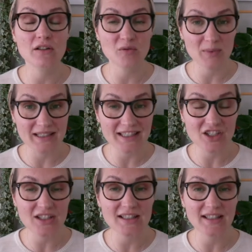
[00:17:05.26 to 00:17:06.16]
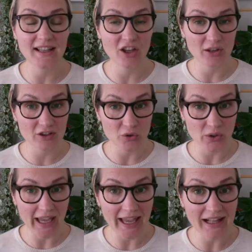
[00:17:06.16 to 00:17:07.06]
of messages that are going to
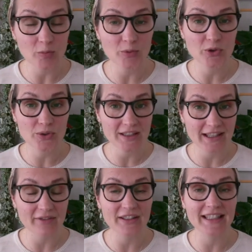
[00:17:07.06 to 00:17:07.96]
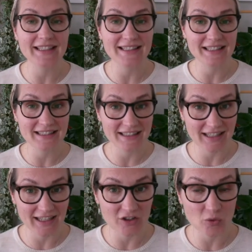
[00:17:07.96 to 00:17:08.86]
help you navigate this
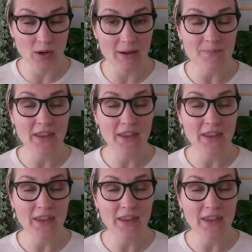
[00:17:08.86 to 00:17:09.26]
gateway,